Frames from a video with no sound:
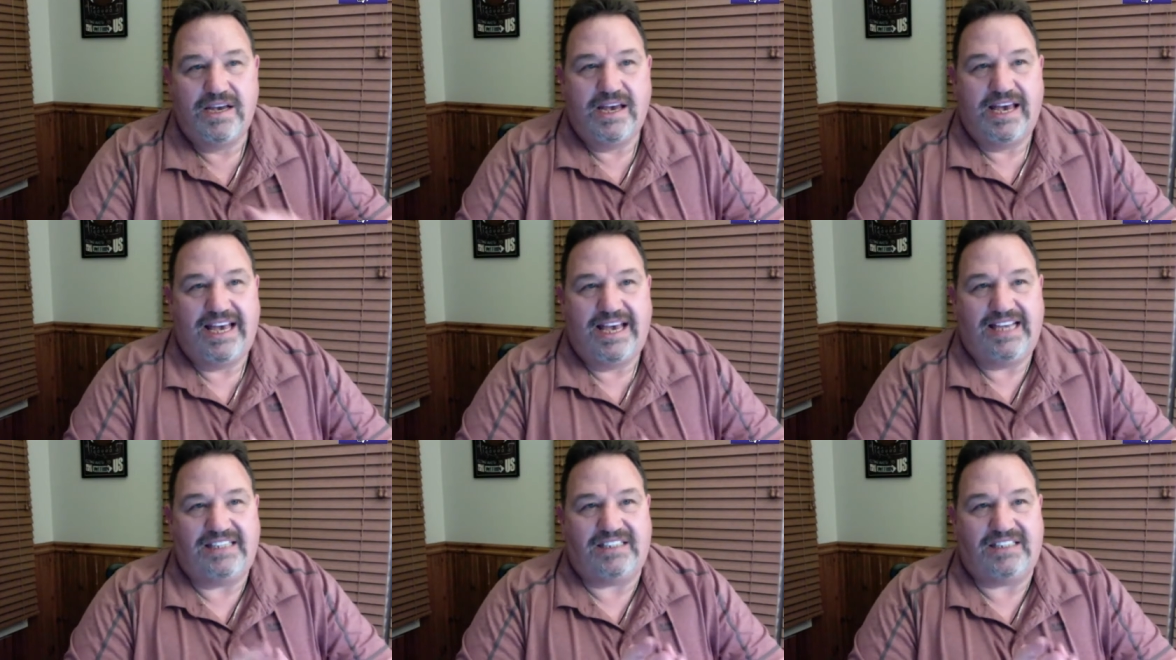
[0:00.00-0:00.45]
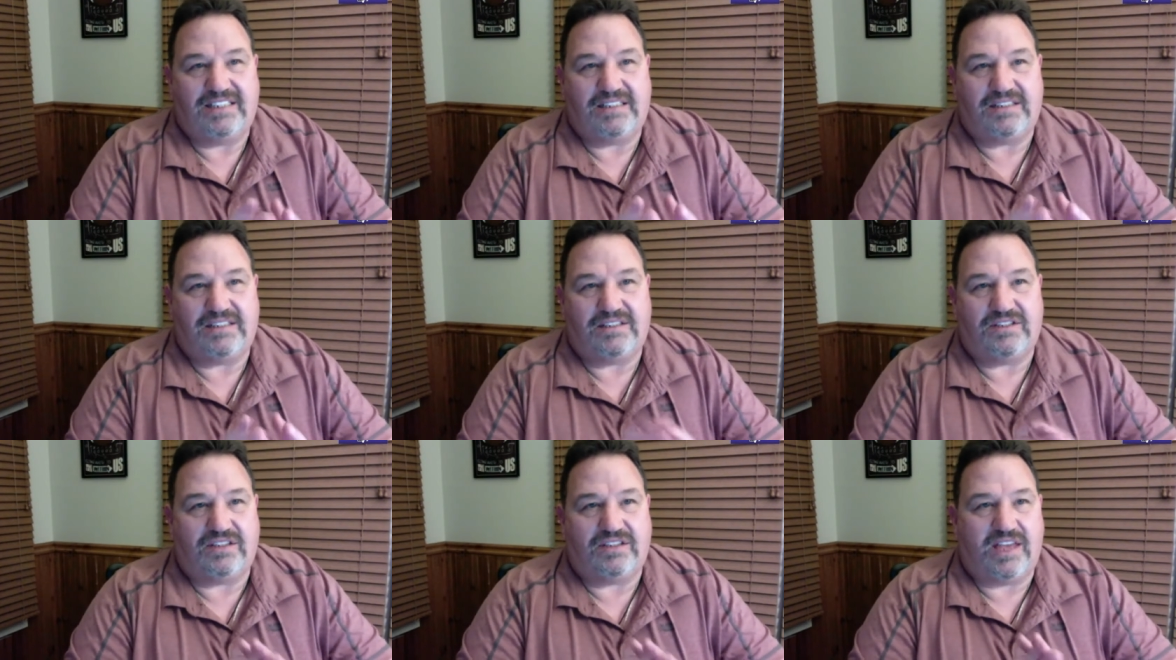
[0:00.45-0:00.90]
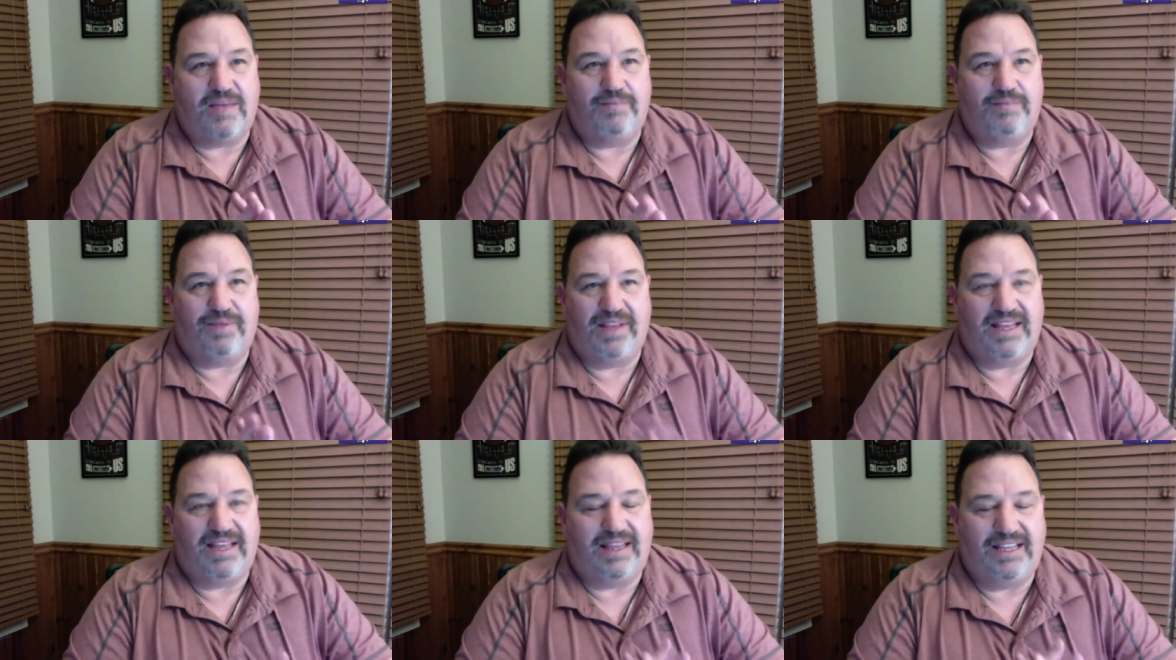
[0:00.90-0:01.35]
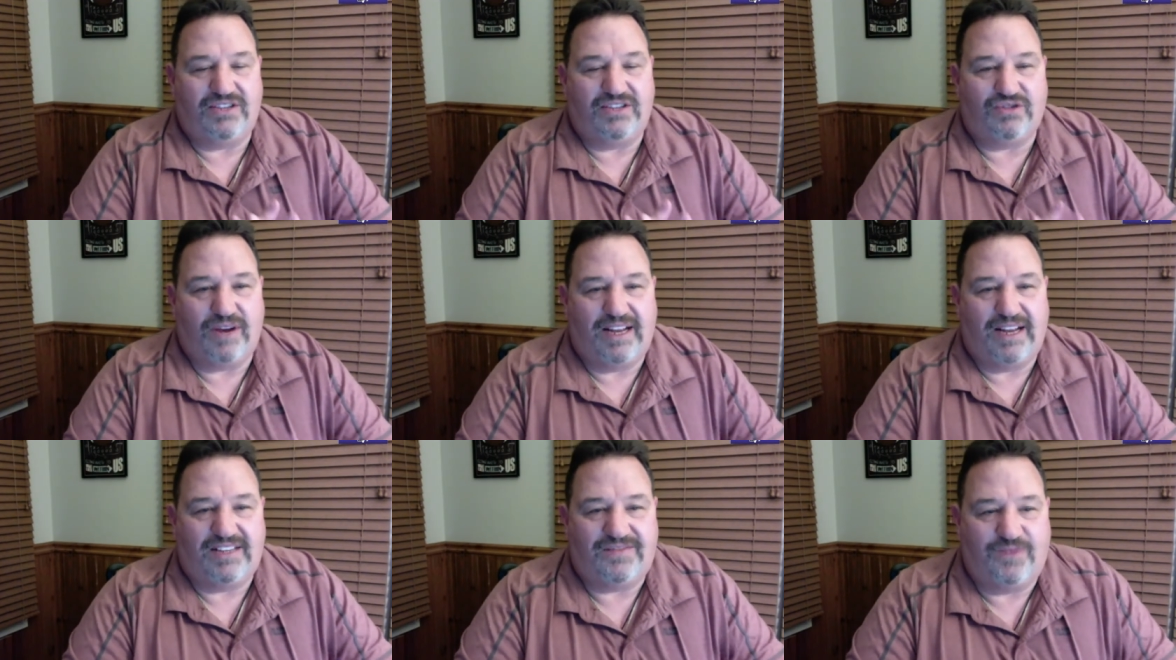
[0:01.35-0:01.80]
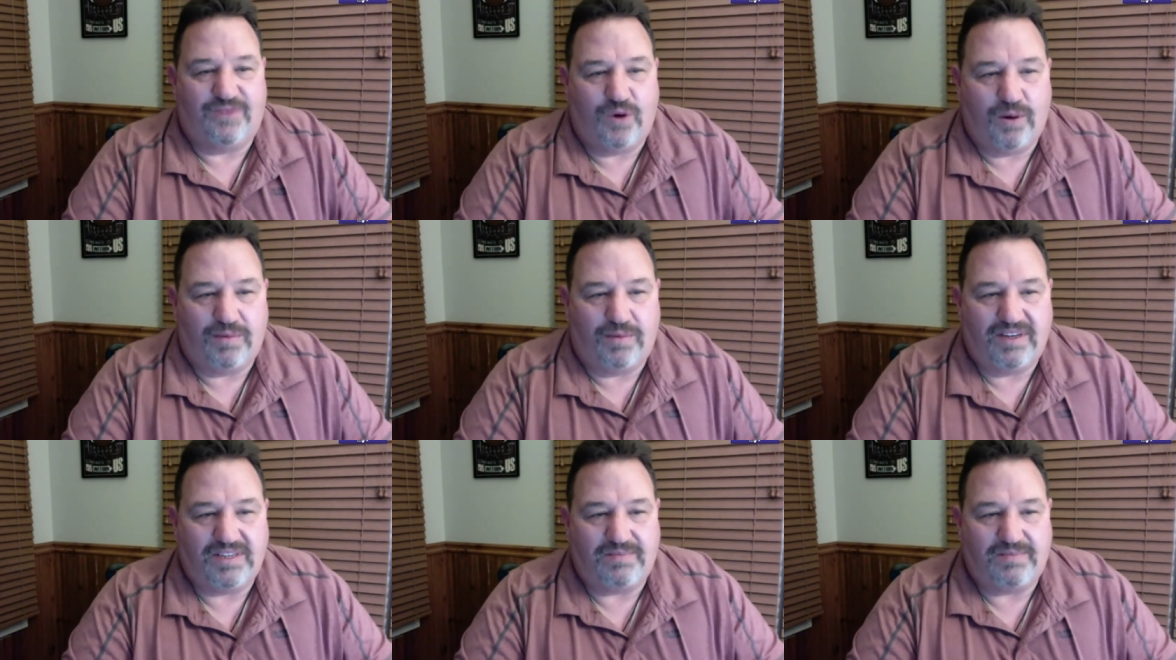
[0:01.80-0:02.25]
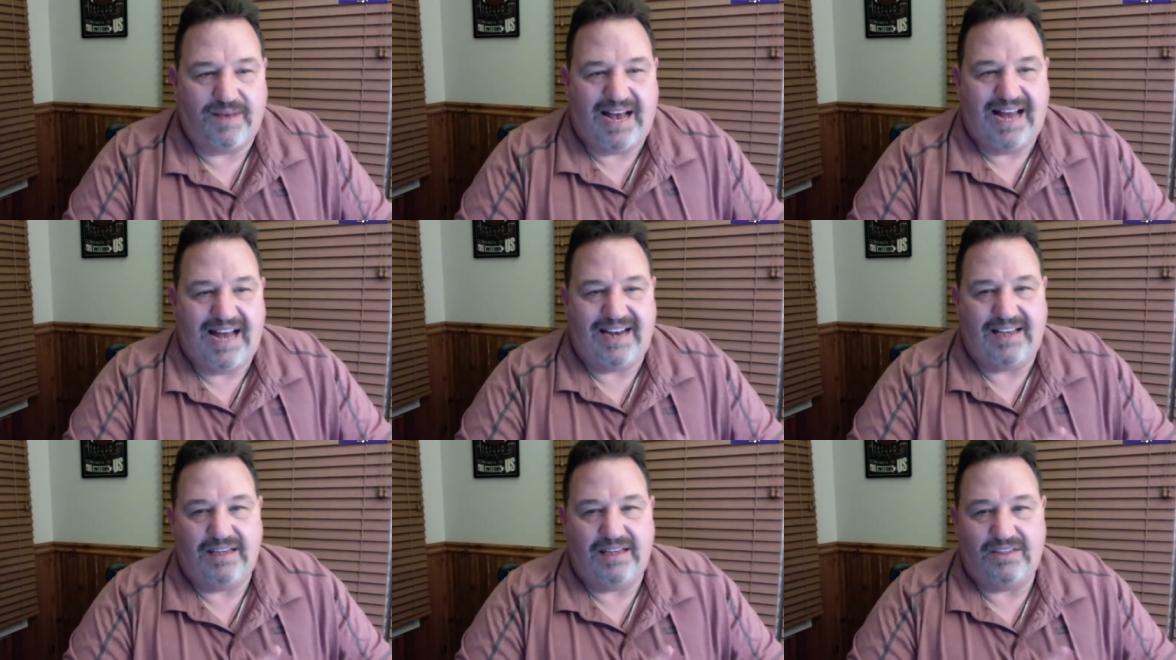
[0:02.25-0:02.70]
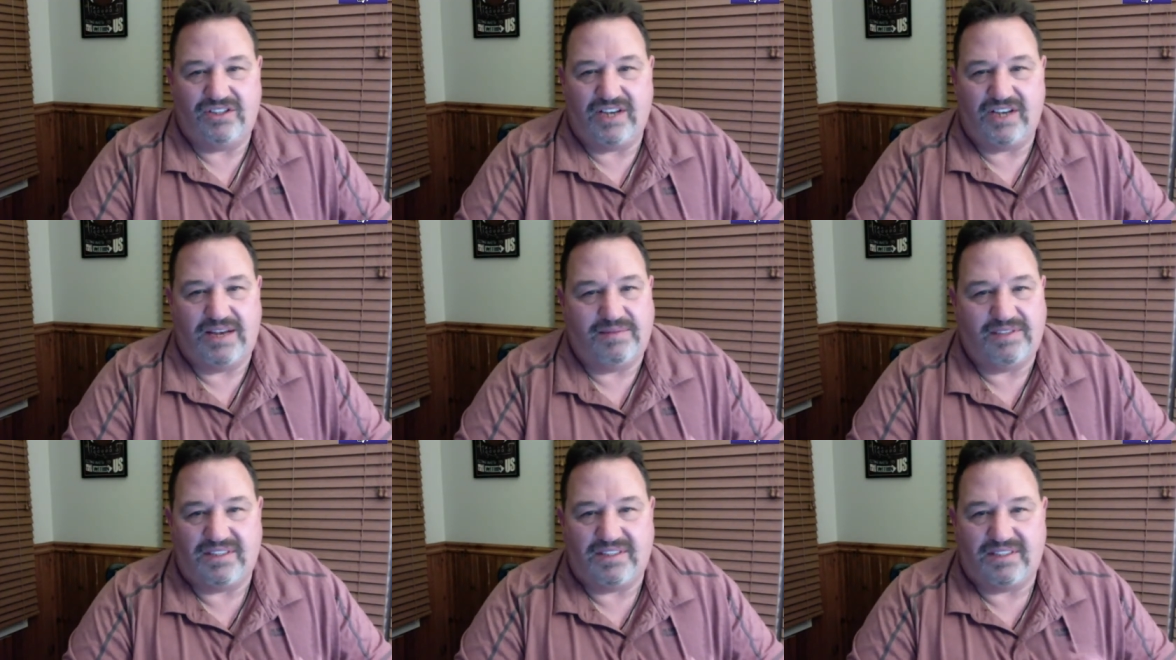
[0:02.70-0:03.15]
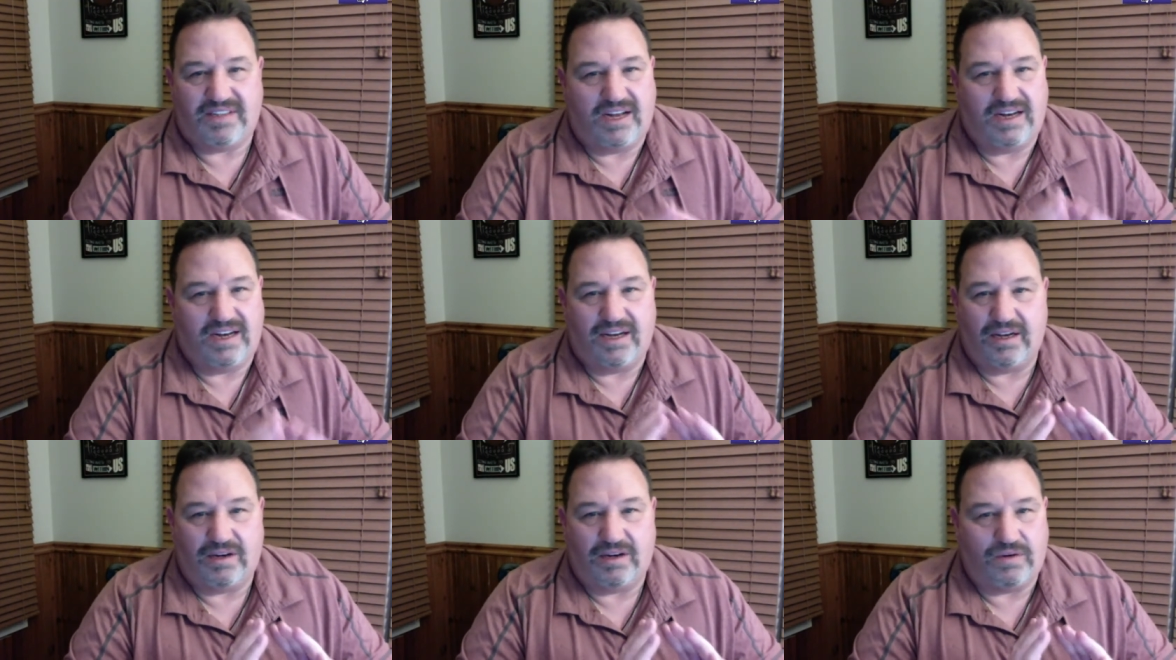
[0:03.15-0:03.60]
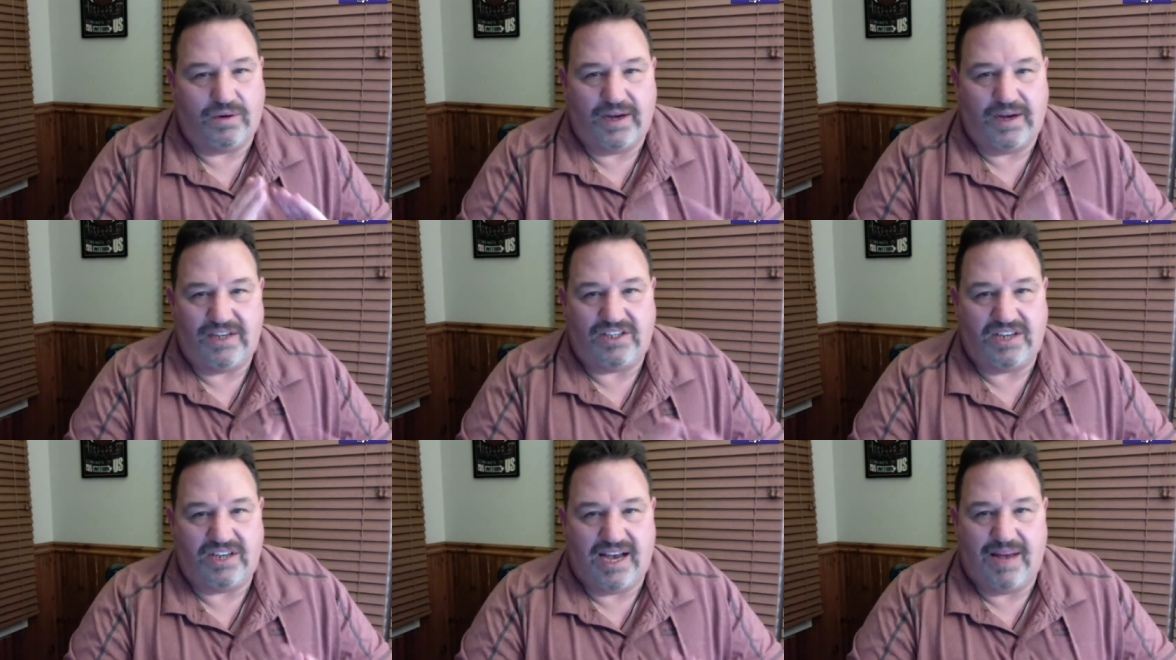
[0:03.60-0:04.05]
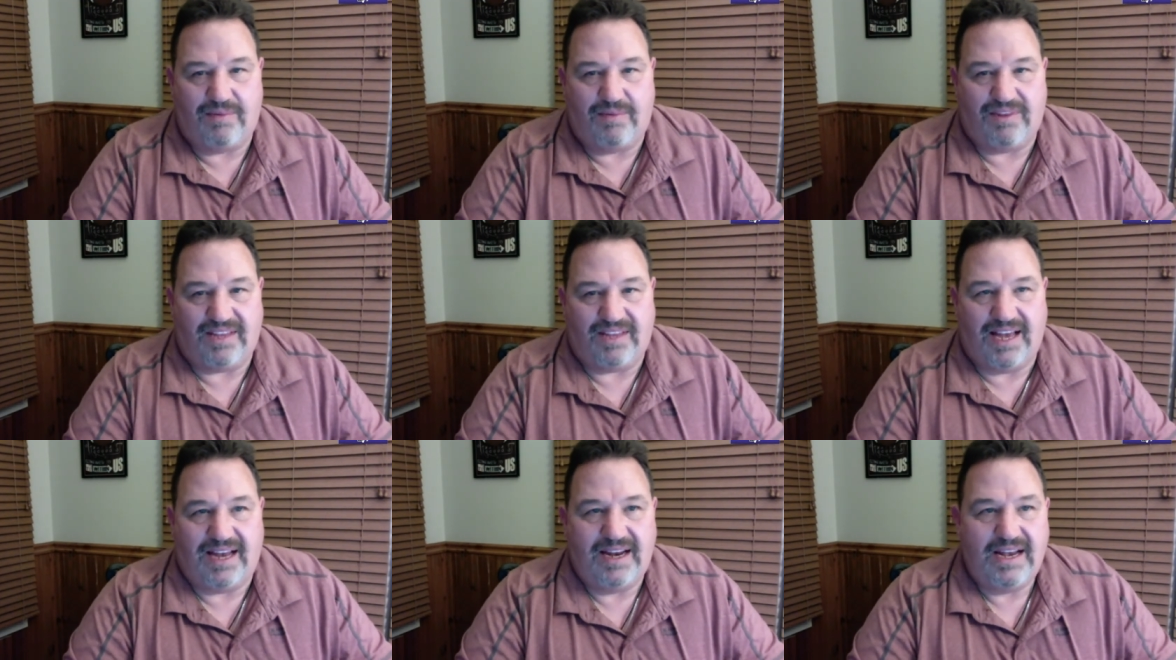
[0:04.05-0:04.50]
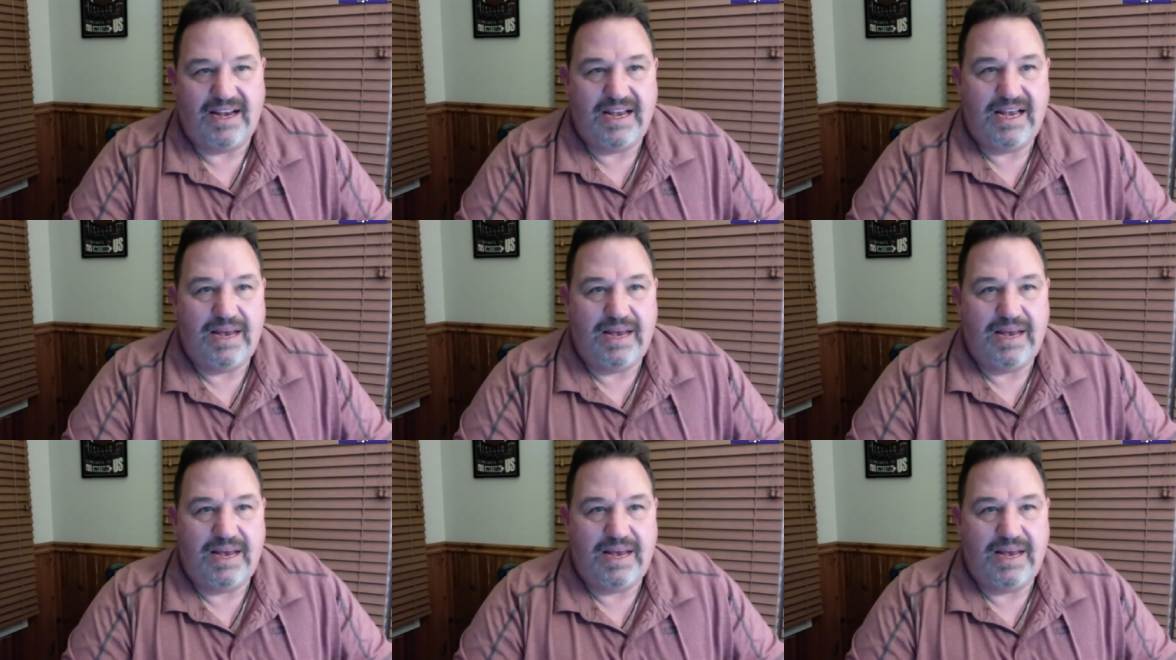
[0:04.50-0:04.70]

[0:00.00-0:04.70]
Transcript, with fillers: He's completely transformed his body. James has done a great job with that.